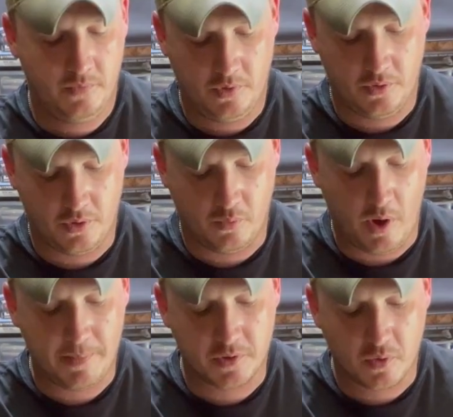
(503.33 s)
you're the
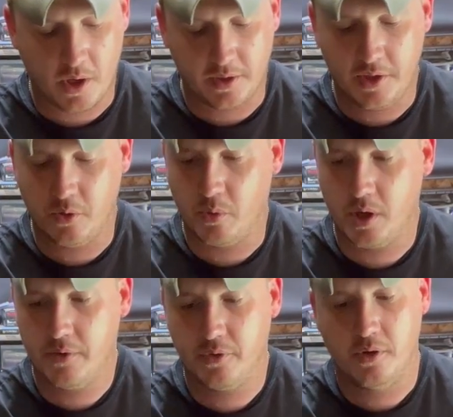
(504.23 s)
weapon squad leader,
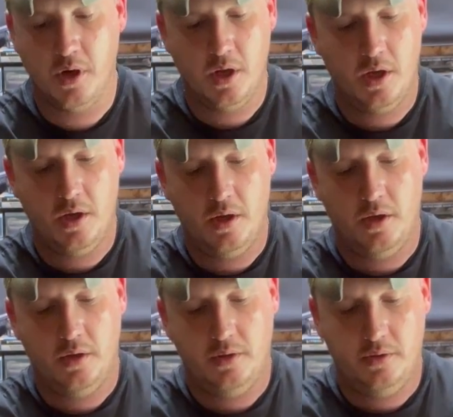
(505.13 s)
whatever,
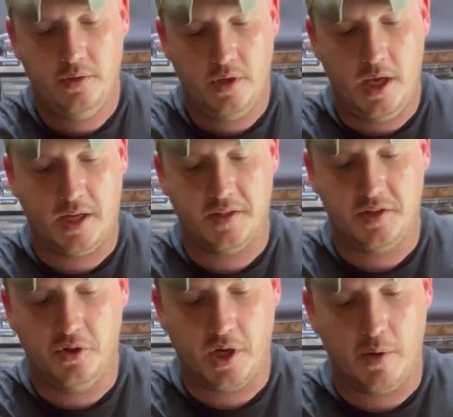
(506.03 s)
it can
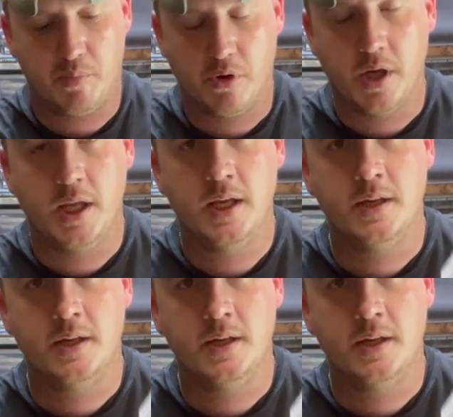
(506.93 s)
still get pretty